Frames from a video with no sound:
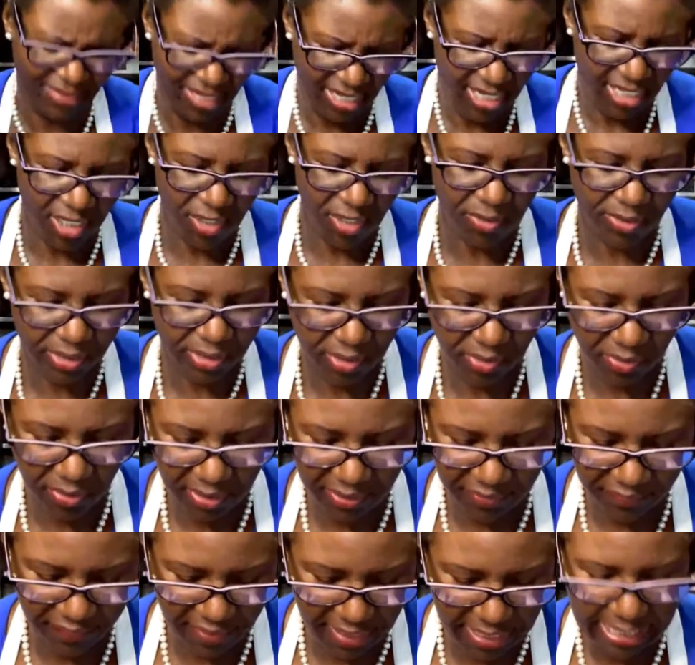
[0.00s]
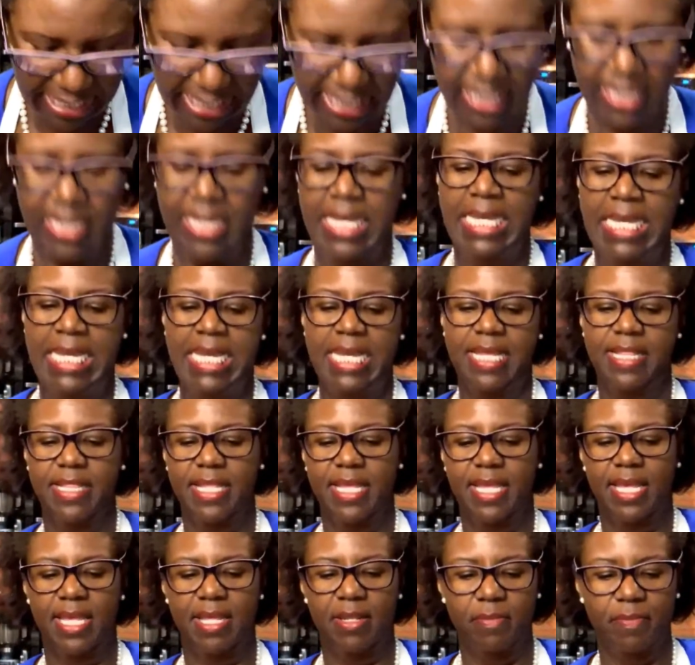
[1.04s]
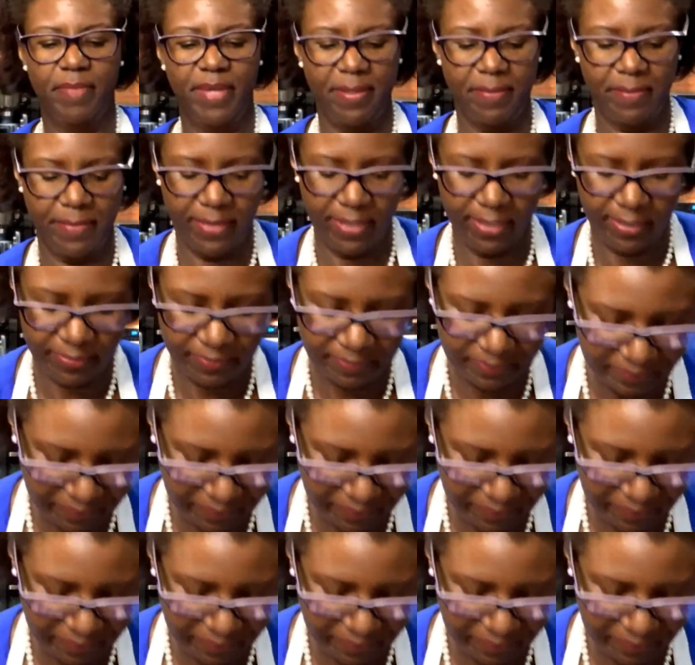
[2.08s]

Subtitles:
You are totally fine. And then pepper.